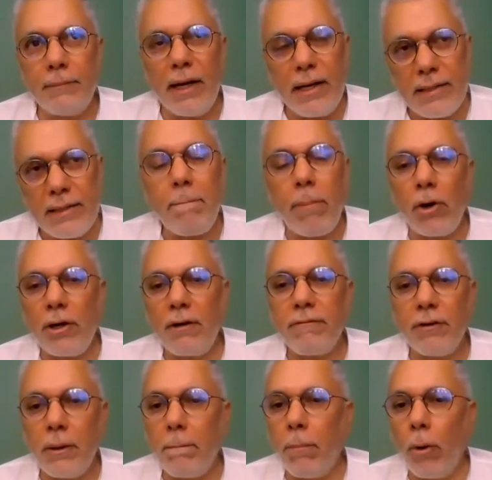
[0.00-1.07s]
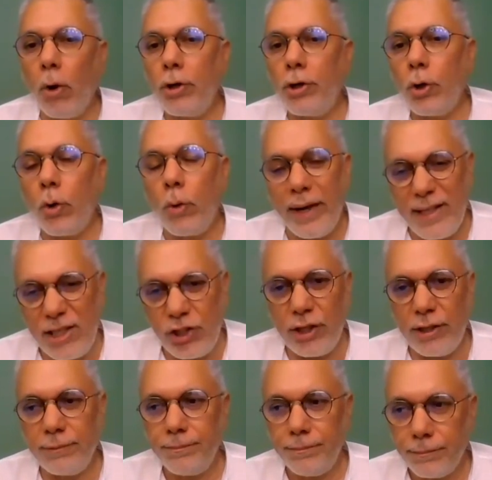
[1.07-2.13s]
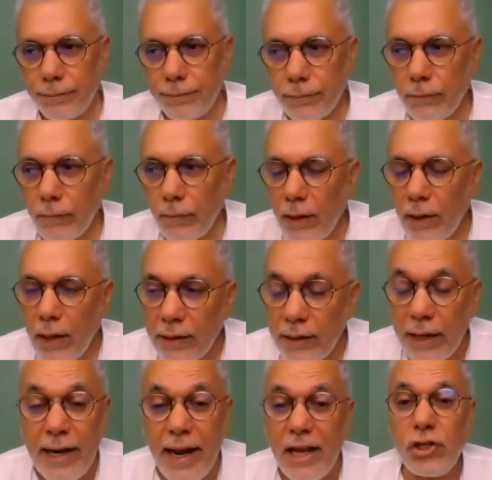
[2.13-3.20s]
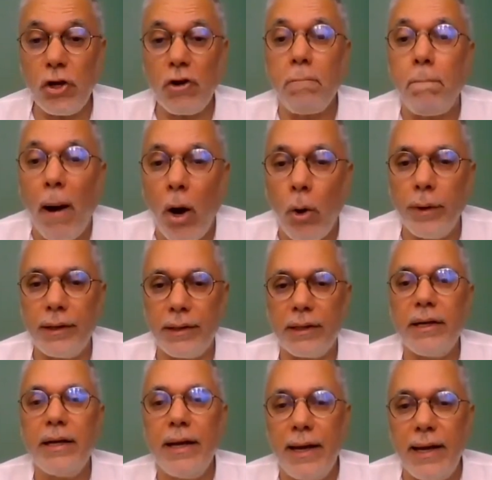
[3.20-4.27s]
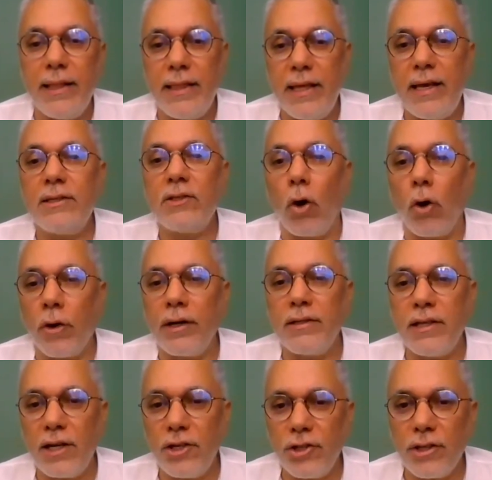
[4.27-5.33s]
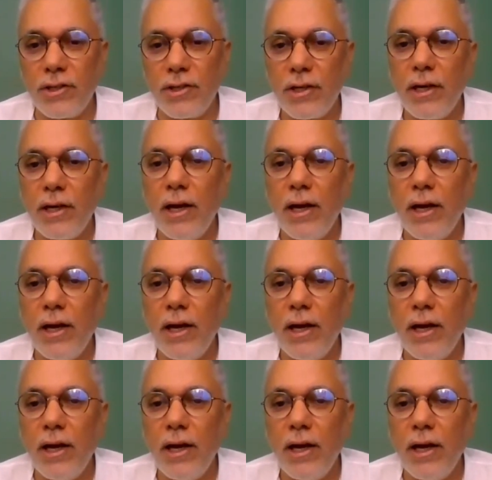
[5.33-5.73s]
It is important for the board to question the nature of power in these organizations